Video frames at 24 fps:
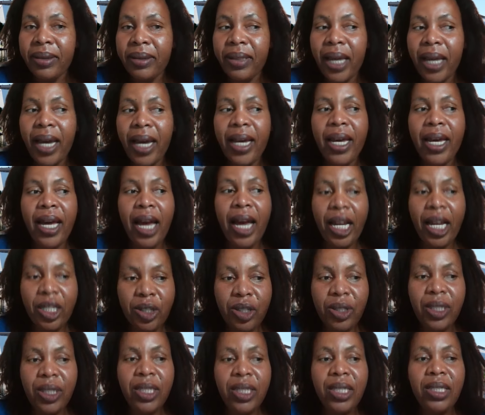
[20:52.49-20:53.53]
They
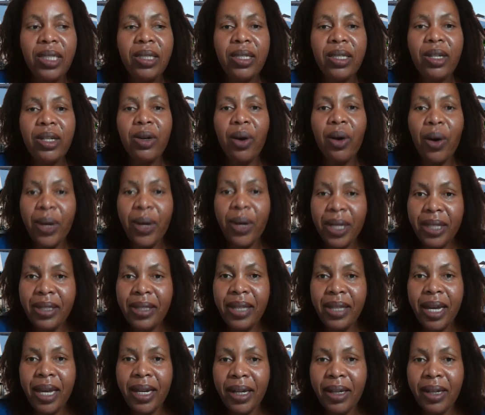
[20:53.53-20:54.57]
actually
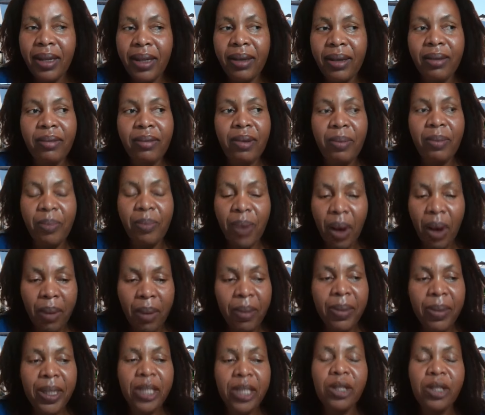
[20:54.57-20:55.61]
condescending. The
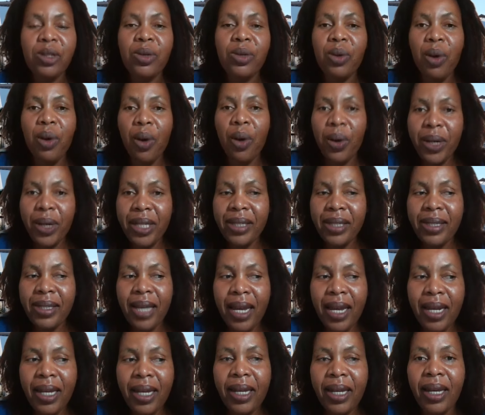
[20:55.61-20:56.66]
problem is to
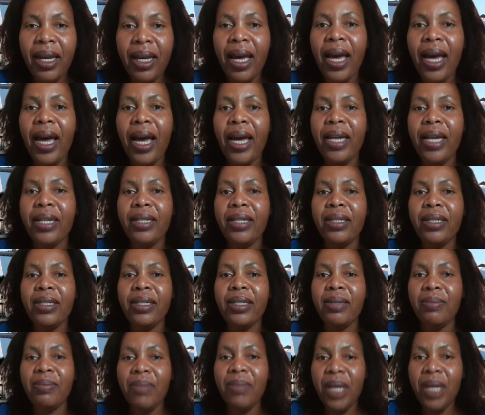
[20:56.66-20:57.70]
condescending
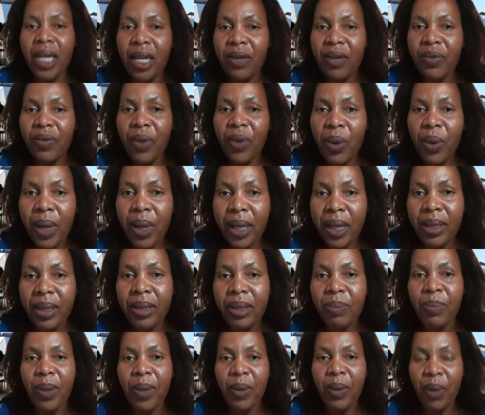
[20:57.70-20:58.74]
and demean voters.